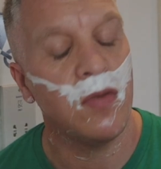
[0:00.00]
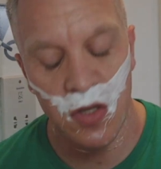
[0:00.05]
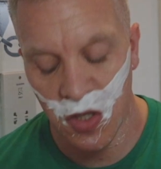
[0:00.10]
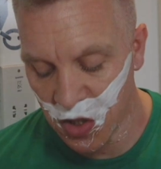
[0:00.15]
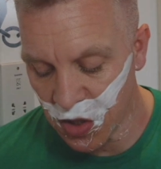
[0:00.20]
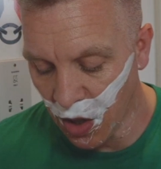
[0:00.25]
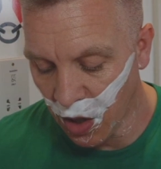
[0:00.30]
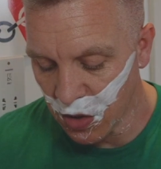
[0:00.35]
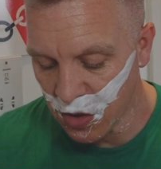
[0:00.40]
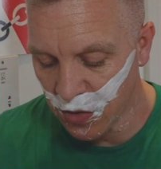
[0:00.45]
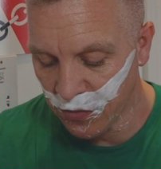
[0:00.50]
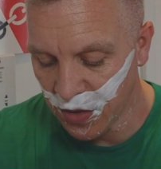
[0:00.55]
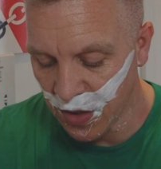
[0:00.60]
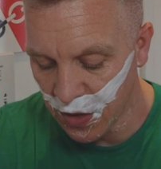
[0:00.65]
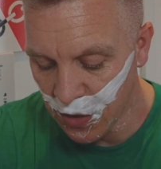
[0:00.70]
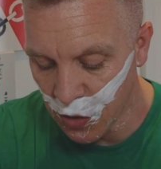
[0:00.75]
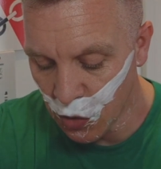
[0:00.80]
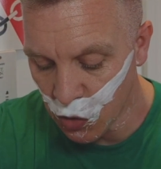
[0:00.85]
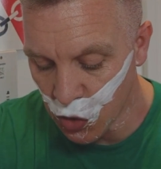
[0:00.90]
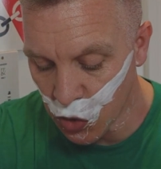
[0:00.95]
was the start of the
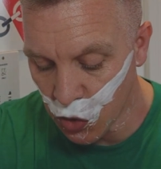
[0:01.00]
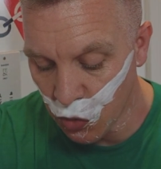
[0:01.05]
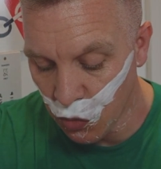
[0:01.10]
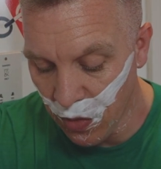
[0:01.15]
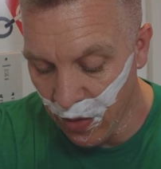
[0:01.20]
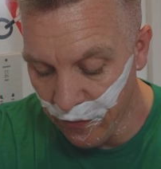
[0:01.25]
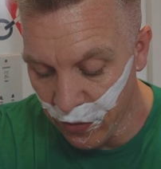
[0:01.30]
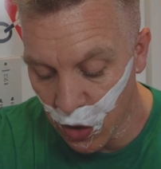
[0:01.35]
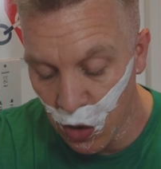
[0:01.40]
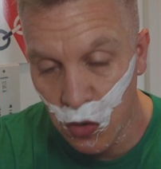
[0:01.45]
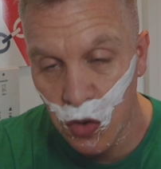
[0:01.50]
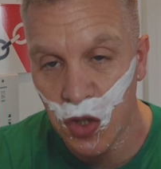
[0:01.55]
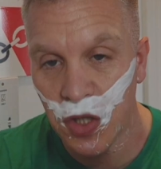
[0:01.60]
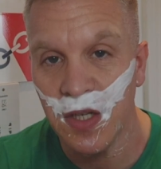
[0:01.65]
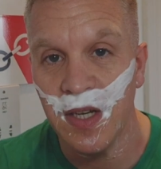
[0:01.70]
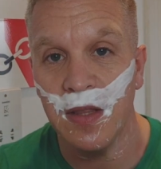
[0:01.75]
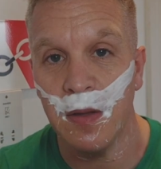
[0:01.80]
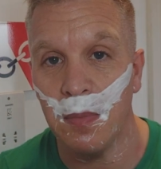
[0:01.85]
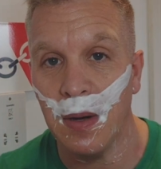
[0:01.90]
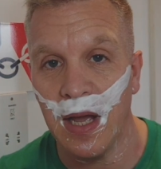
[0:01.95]
Industrial Revolution
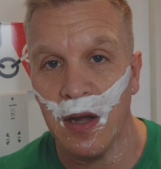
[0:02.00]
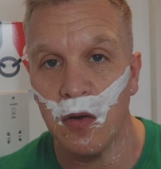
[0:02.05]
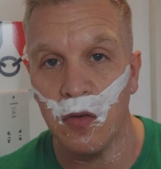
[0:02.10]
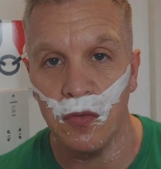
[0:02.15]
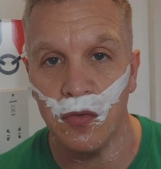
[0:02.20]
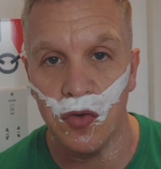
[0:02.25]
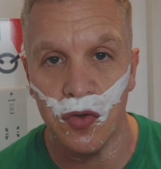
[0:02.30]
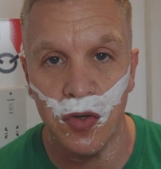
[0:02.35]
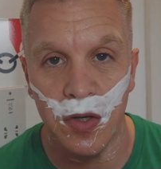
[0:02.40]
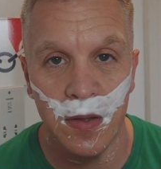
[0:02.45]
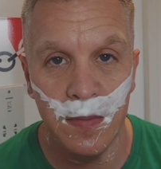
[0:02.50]
in the Black Country.